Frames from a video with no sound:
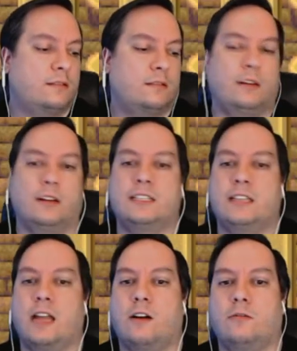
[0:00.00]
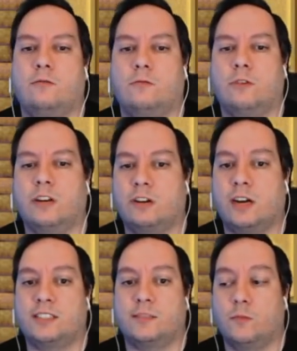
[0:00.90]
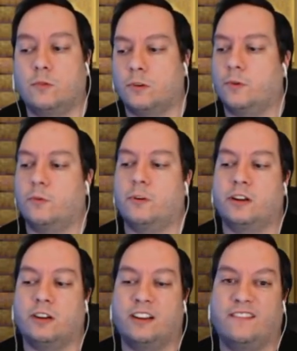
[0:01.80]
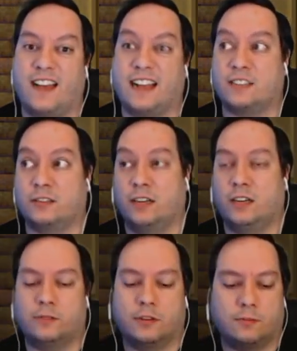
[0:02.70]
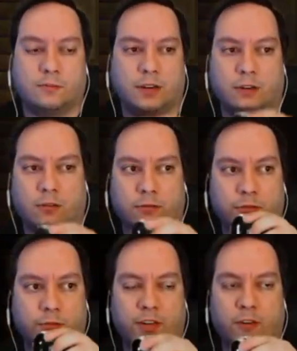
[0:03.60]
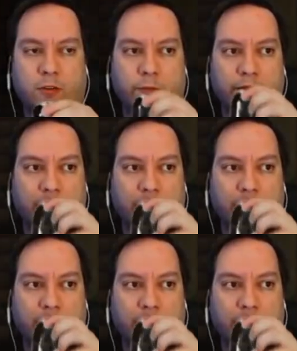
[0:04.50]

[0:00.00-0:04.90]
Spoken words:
At least now, we're going to grind some more, but we're going to grind faster now with better loot, better equipment.